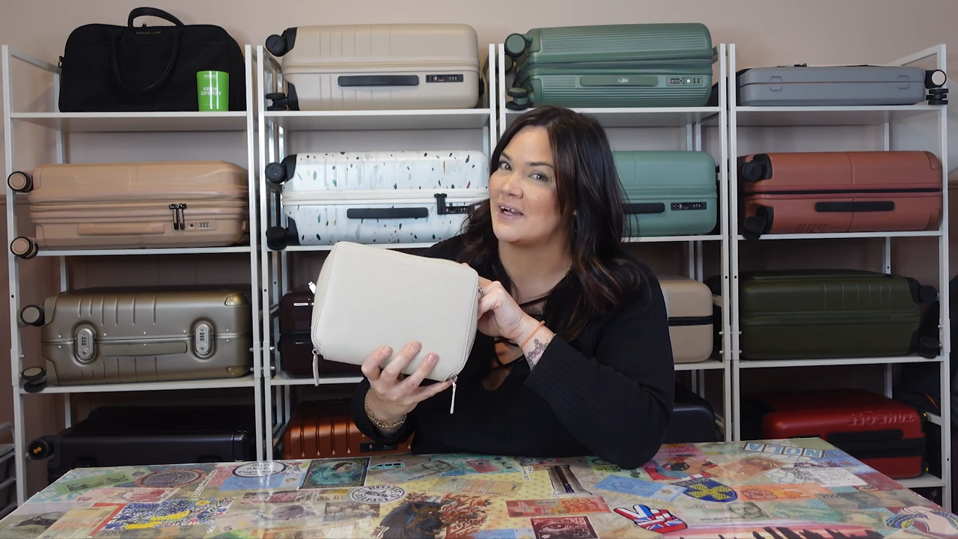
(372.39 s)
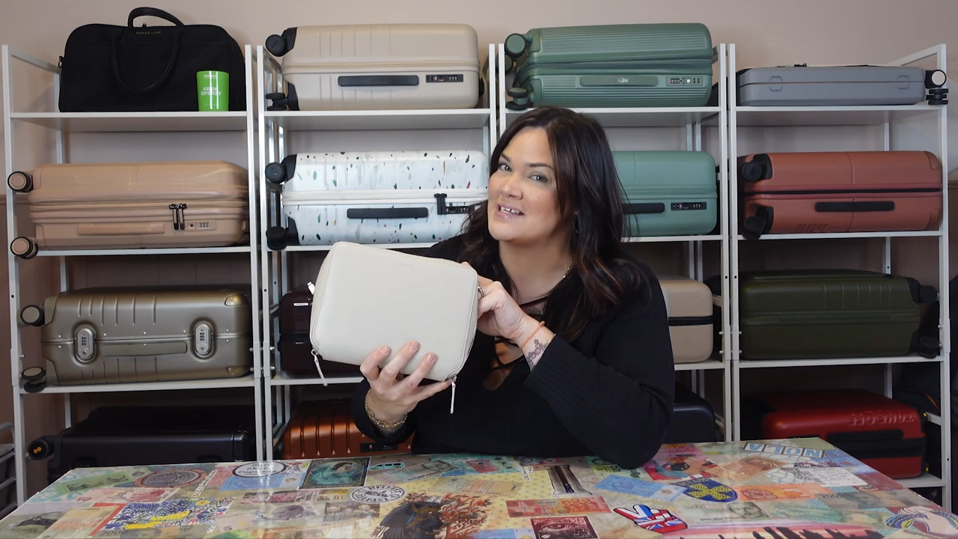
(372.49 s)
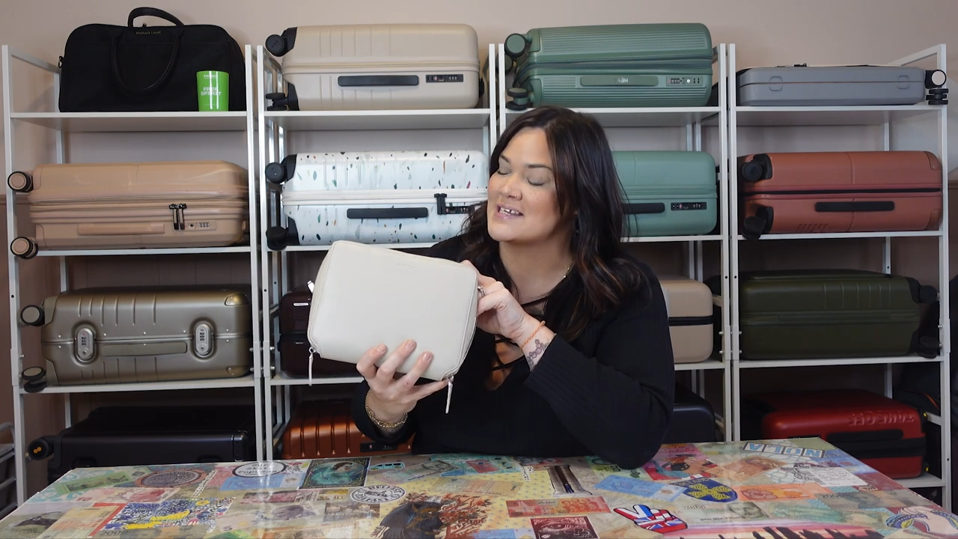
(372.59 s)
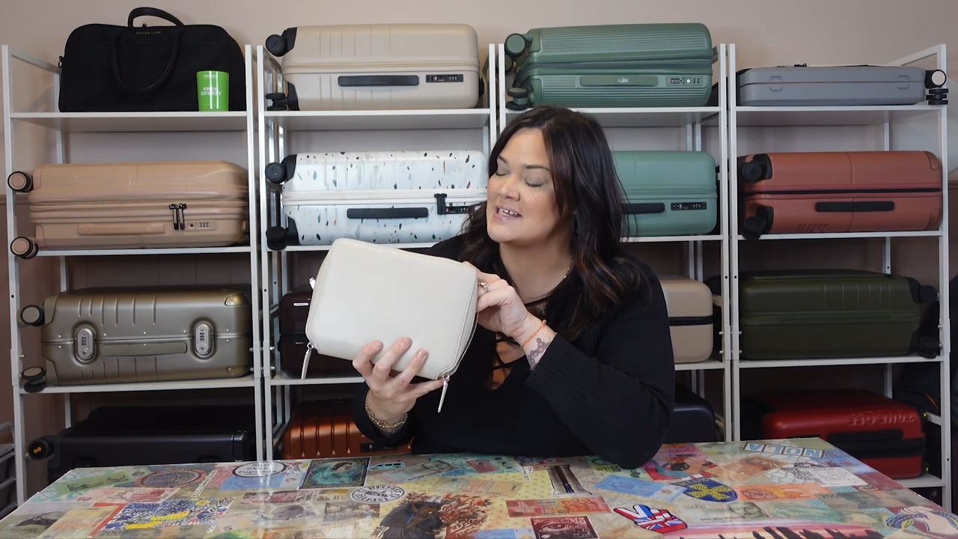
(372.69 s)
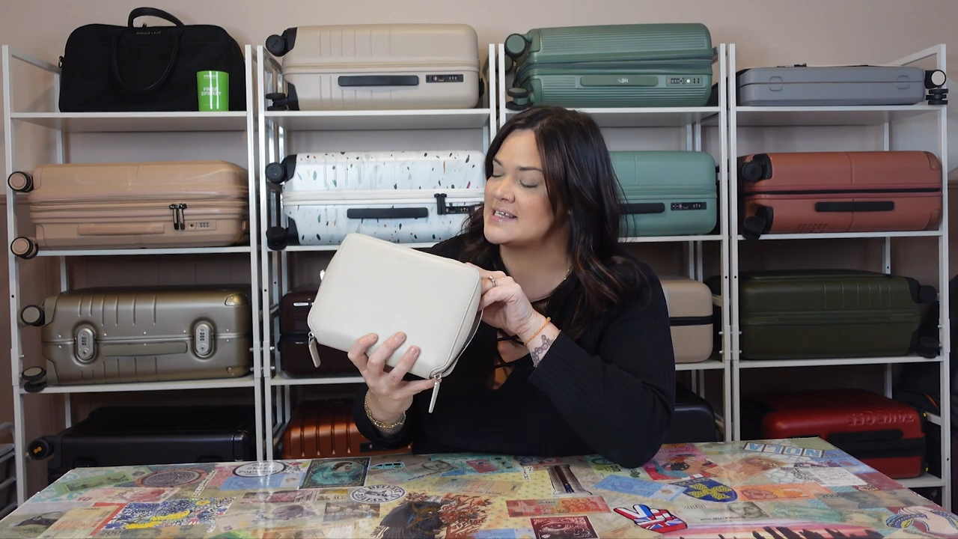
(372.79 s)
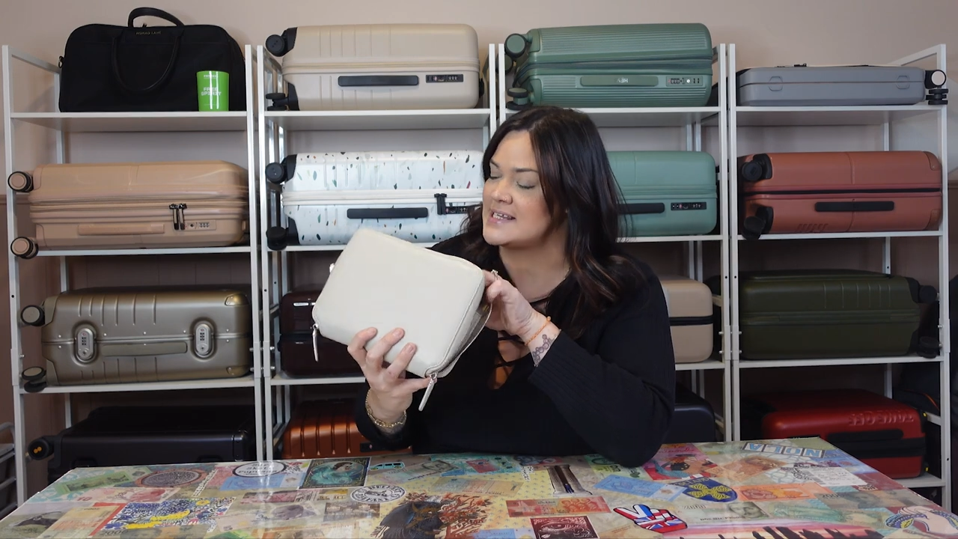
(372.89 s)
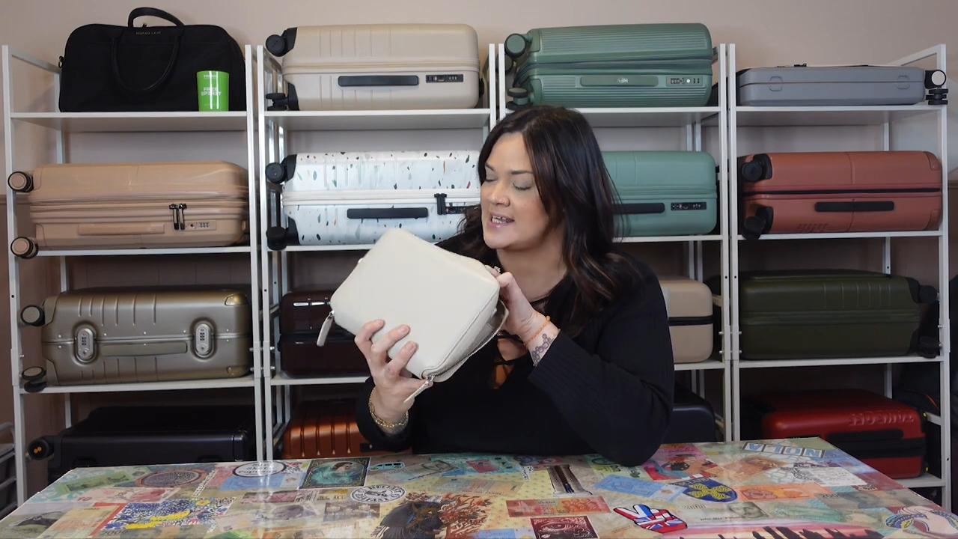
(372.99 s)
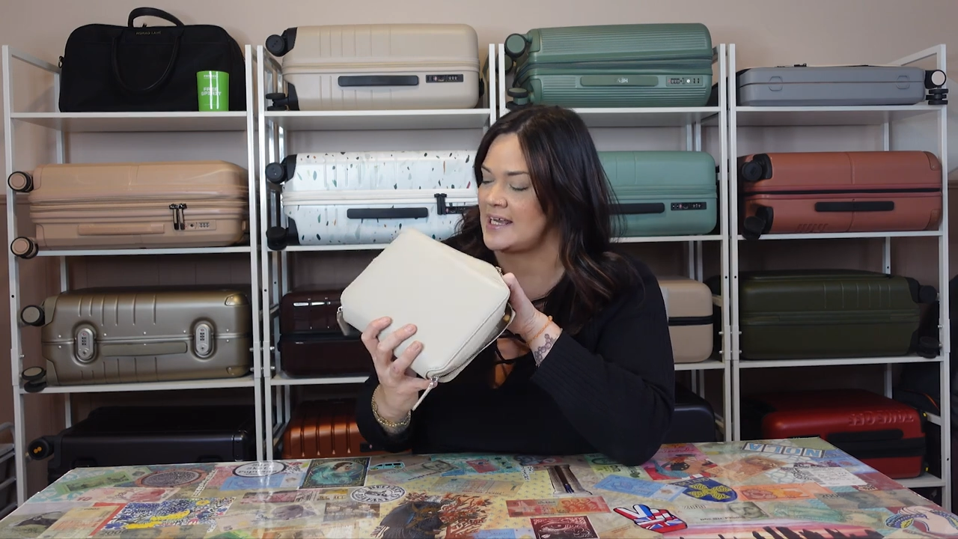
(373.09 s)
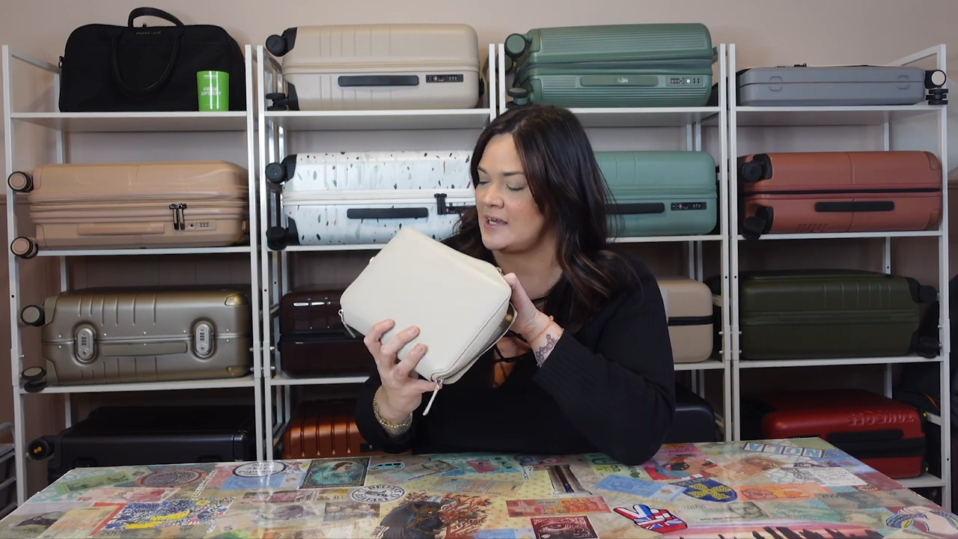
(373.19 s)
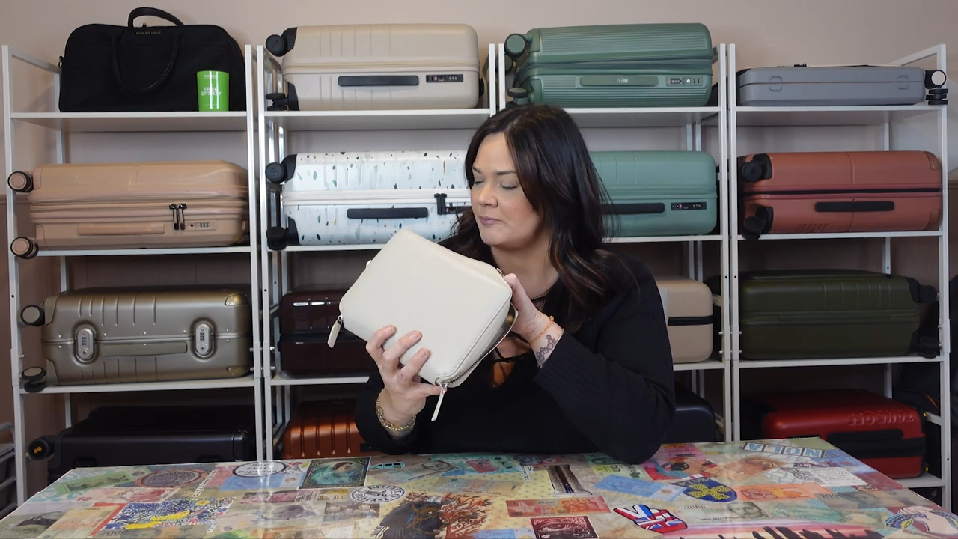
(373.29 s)
guys could
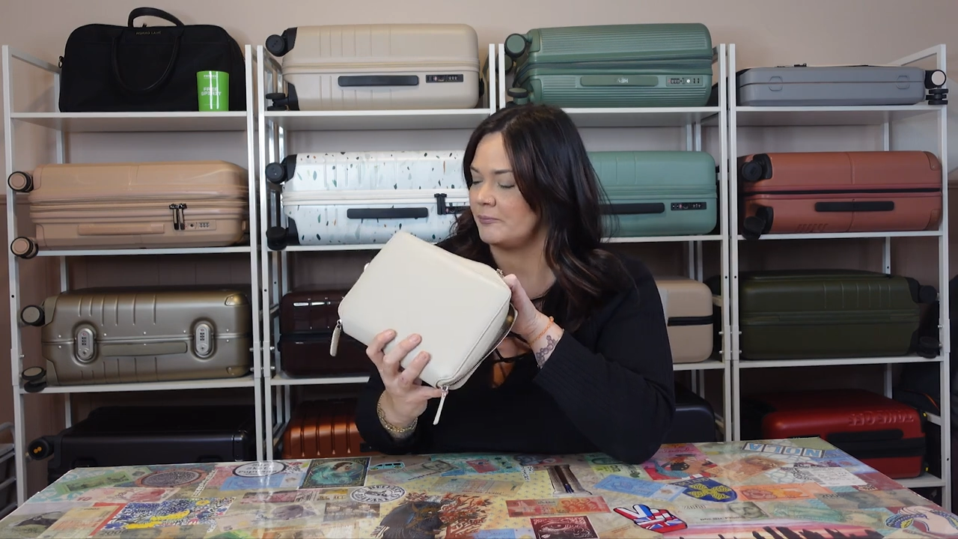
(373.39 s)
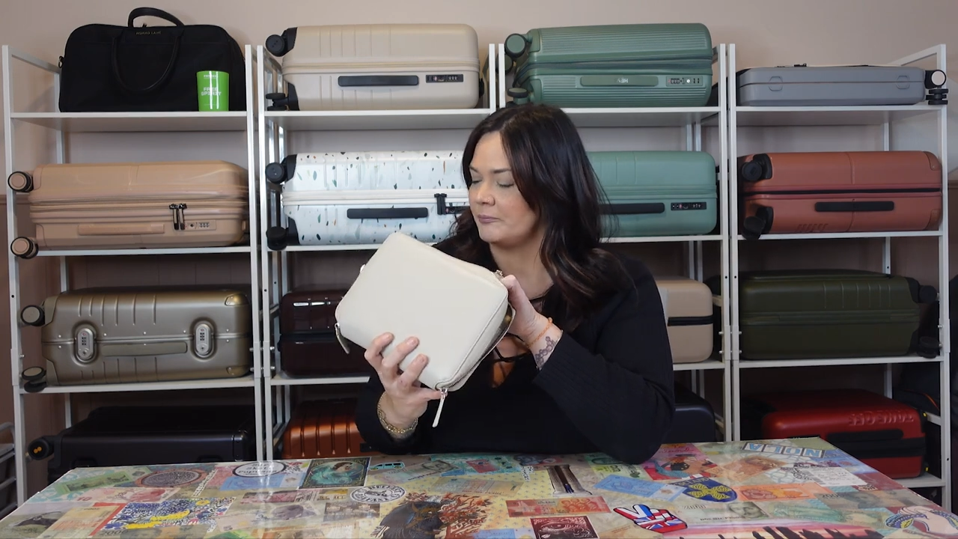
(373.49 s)
see.